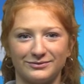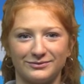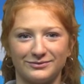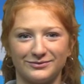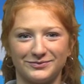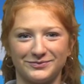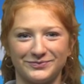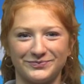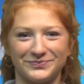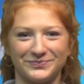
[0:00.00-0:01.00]

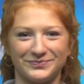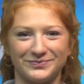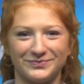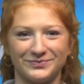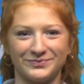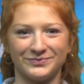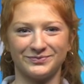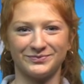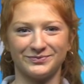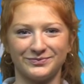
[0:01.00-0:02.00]

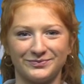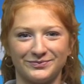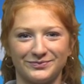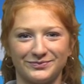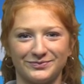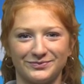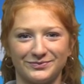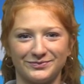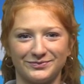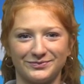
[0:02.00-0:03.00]

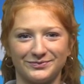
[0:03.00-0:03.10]
[no speech]